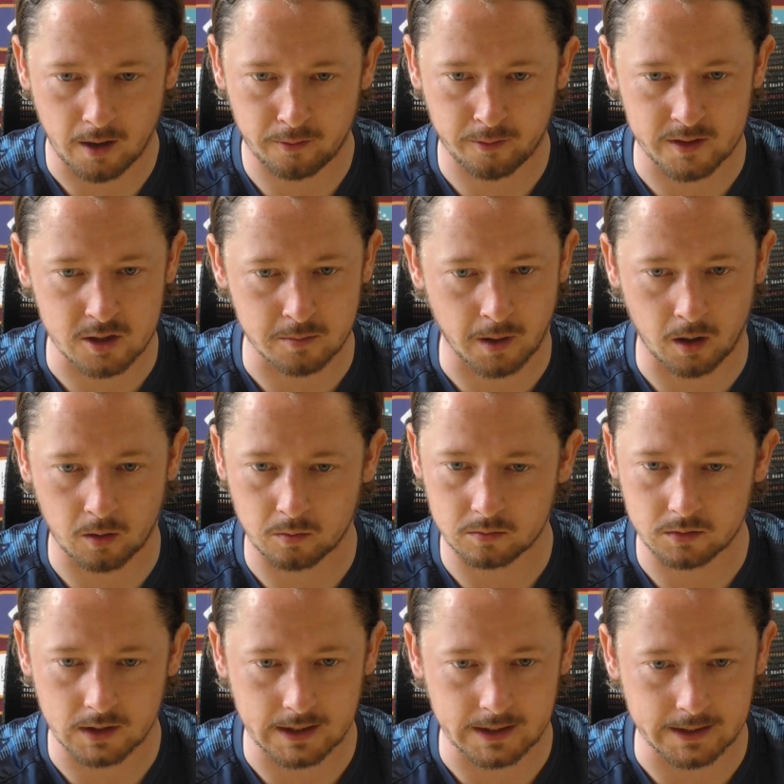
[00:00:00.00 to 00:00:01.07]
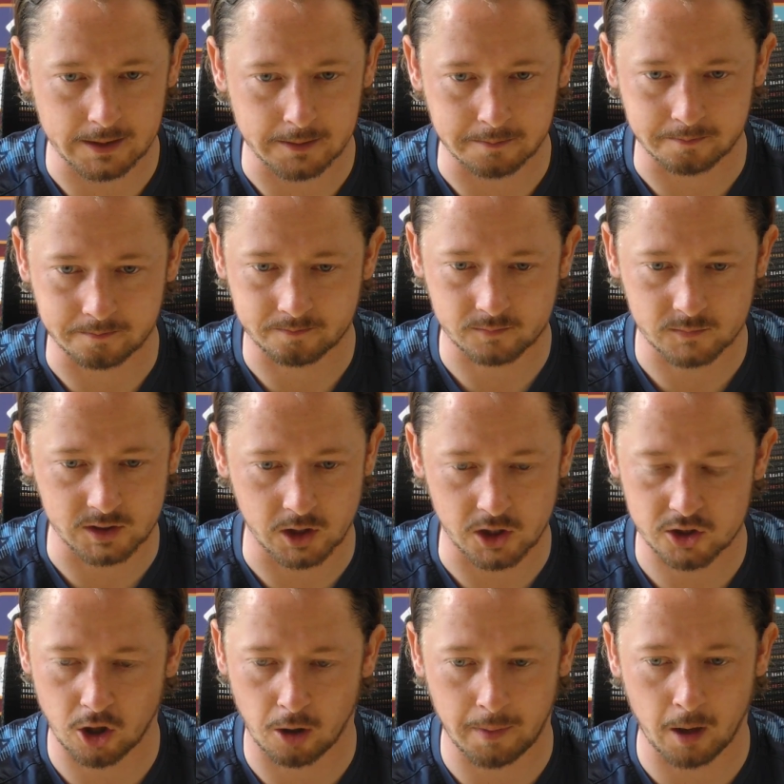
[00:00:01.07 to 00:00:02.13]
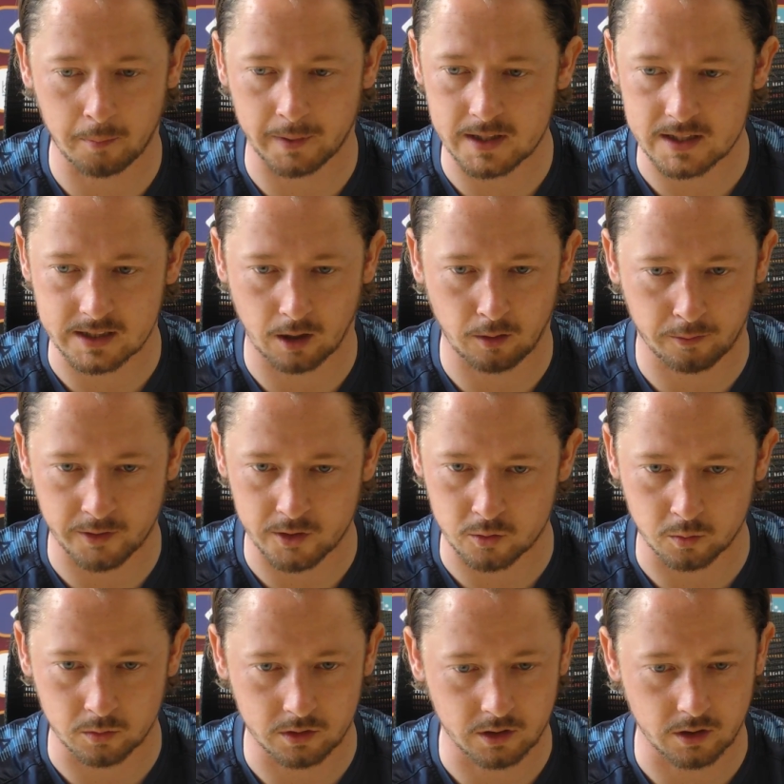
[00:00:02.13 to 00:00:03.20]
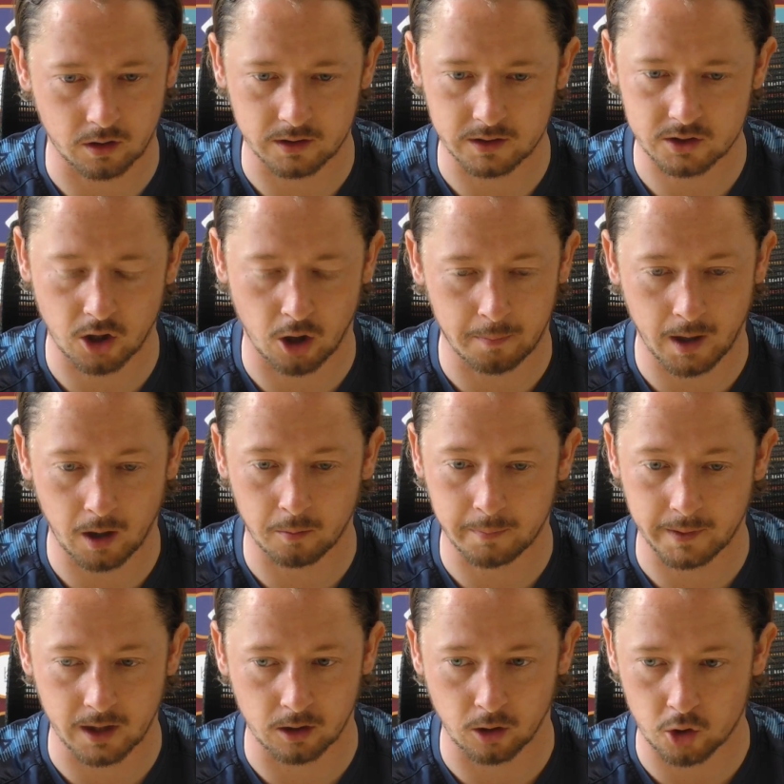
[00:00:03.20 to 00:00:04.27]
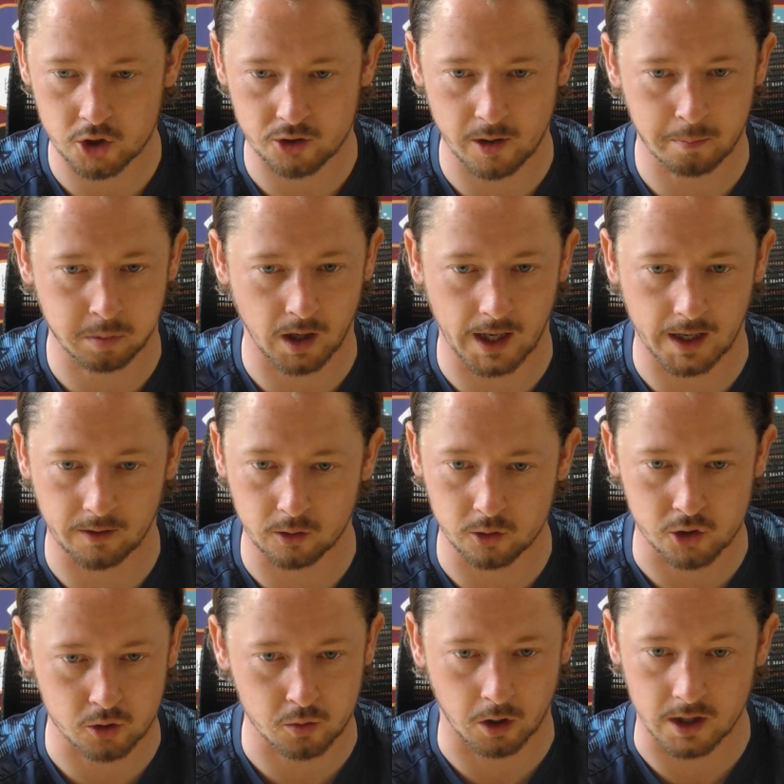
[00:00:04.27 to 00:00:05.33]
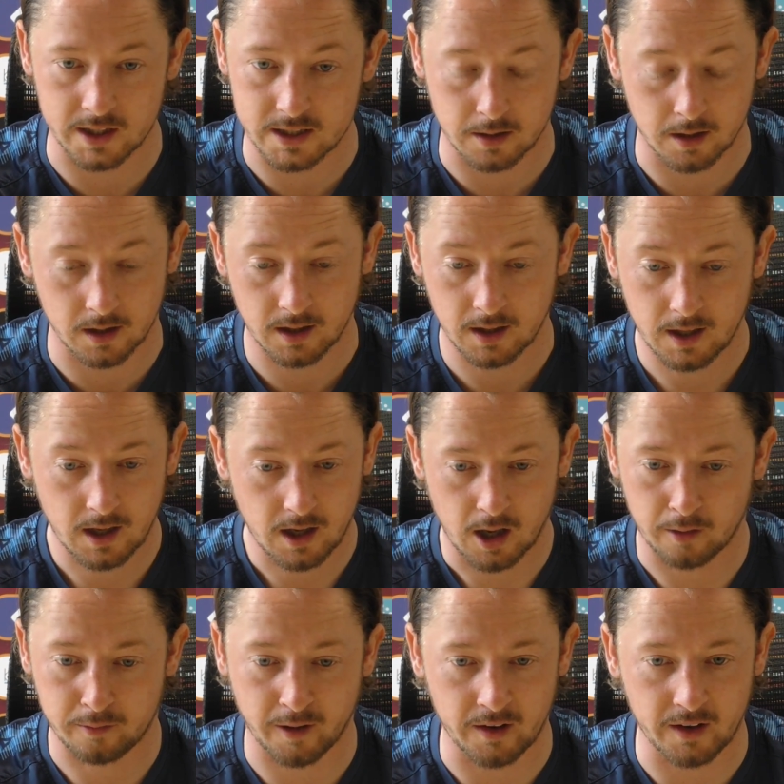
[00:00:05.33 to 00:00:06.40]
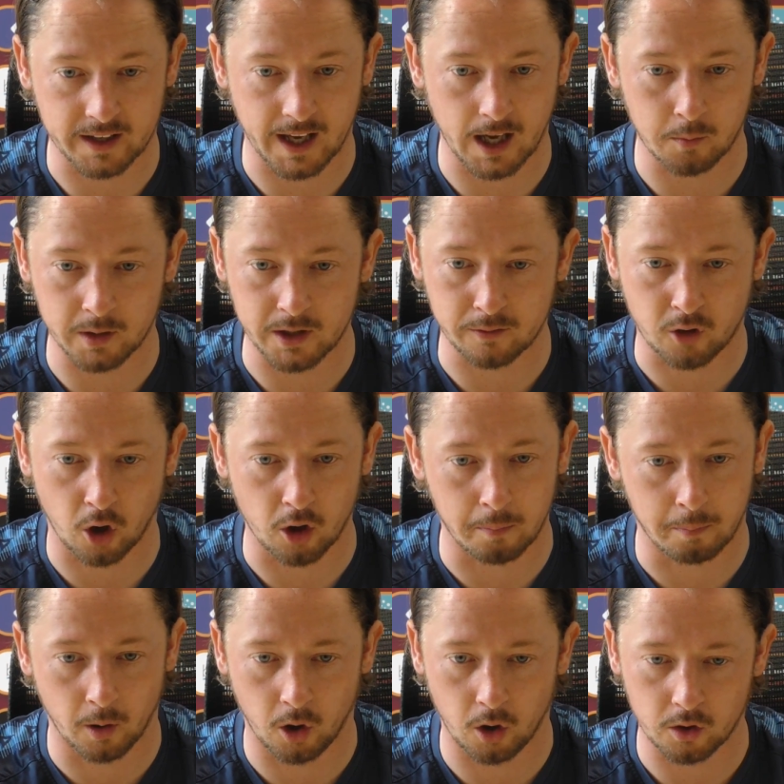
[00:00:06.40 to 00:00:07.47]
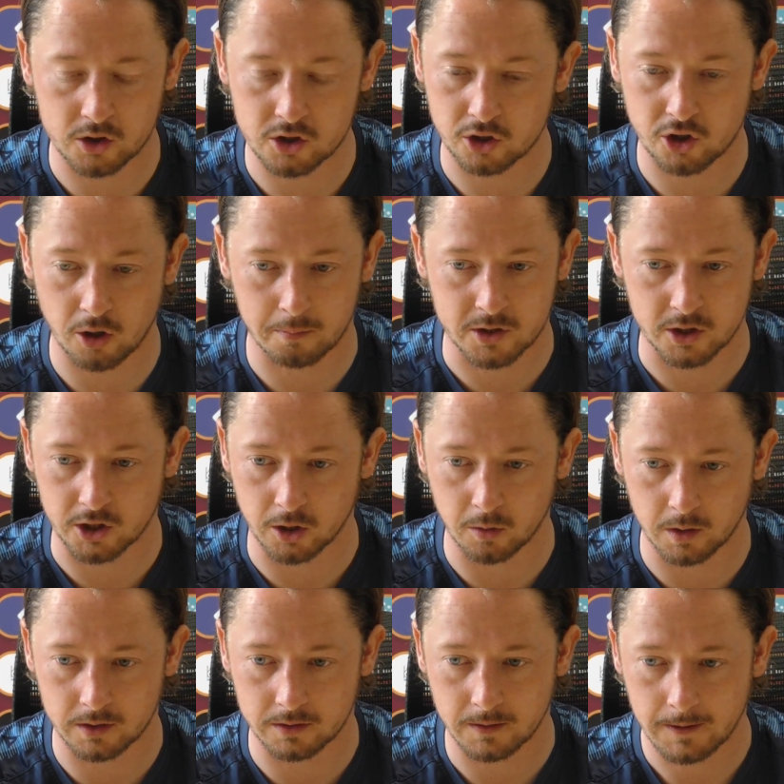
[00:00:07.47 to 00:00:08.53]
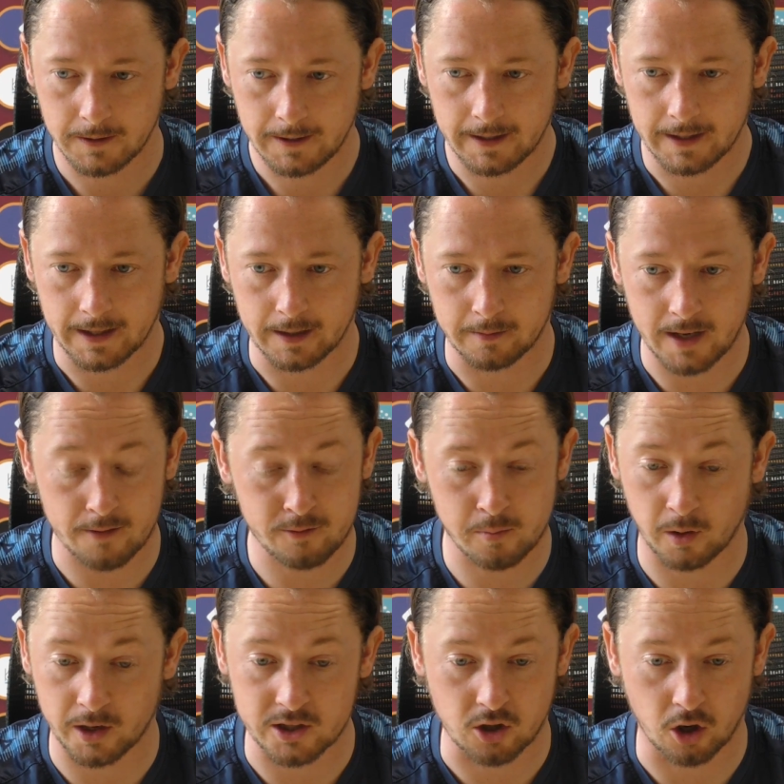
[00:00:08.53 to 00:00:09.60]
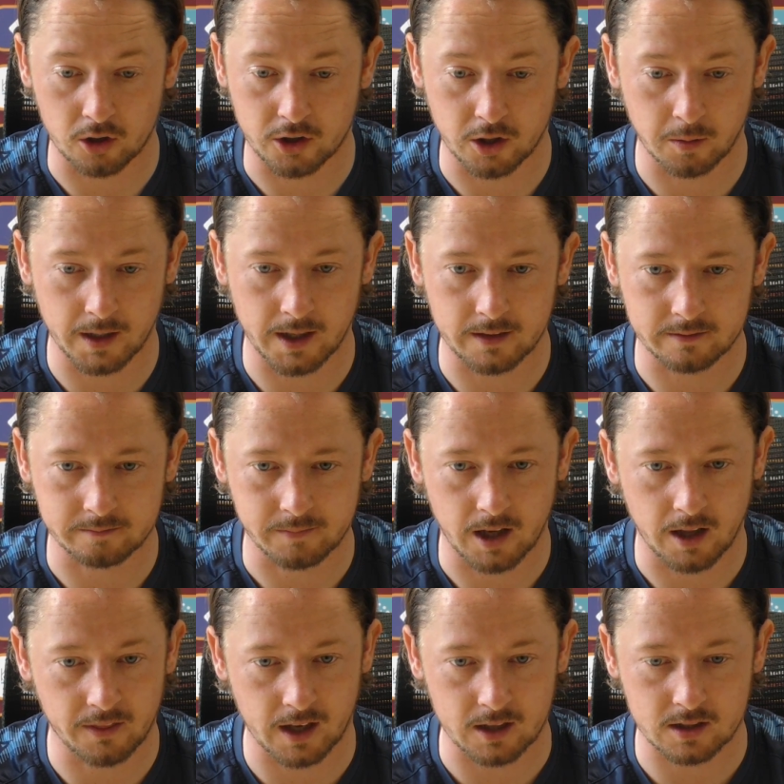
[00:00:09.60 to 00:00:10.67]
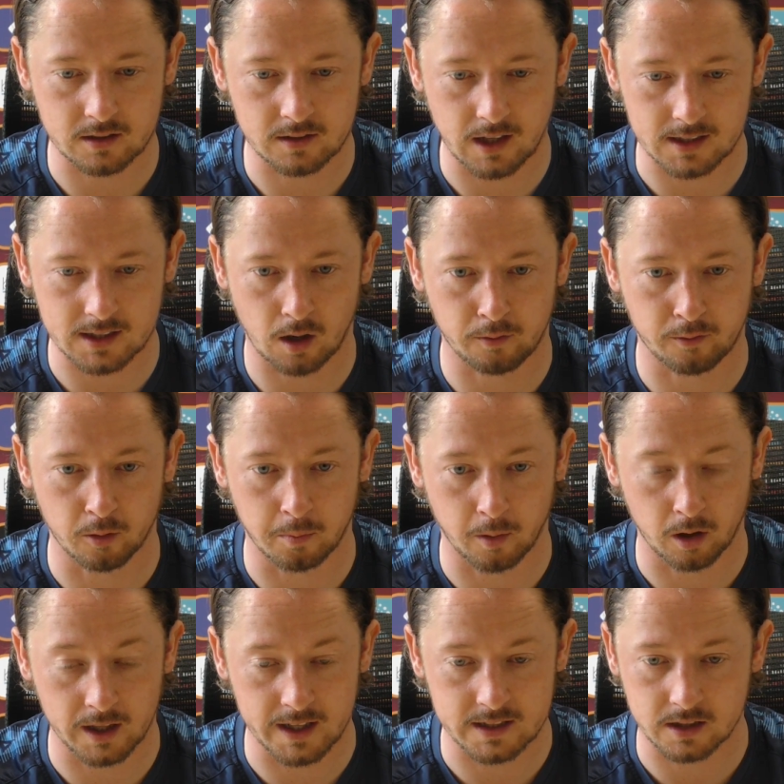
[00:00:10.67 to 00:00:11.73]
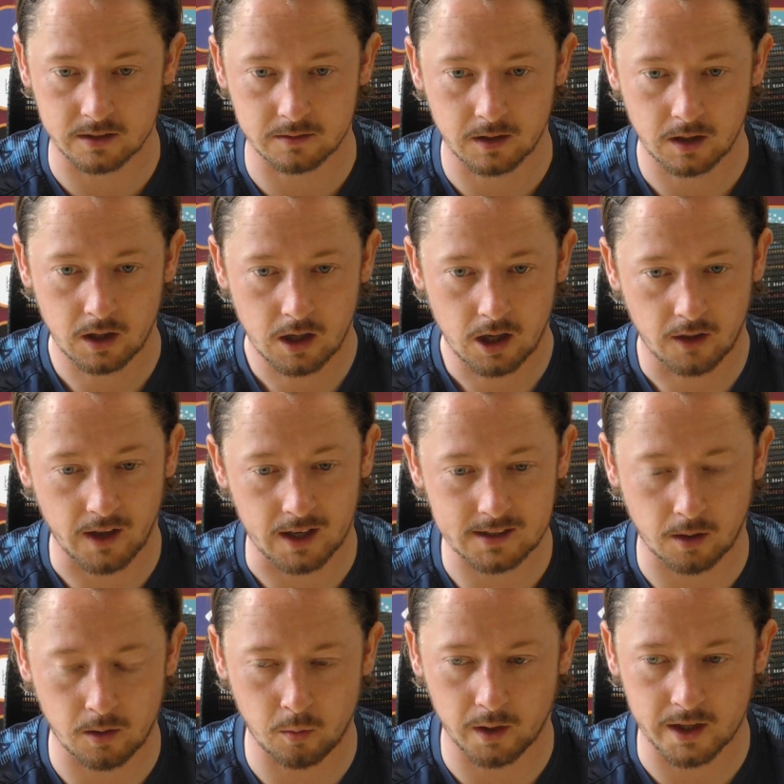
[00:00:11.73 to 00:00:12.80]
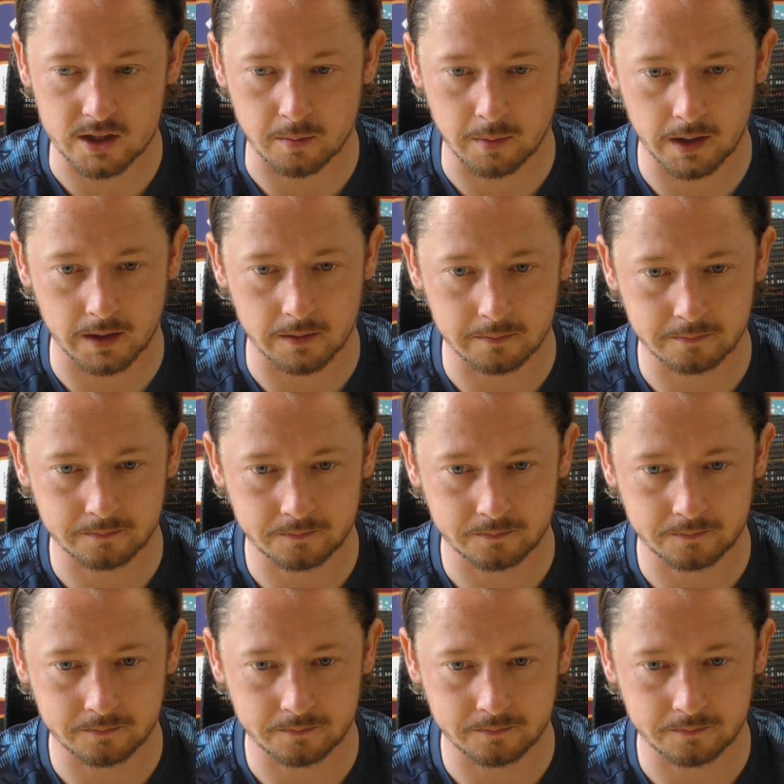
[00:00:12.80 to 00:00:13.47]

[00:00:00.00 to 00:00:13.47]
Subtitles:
Everything's about, you know, it's not about being selfish. You know, it's not about being a luxury player and just wanting to affect the game. When you've got the ball, there's a job to do and everybody's got to do it. And that's how football is and that's how we want it to be.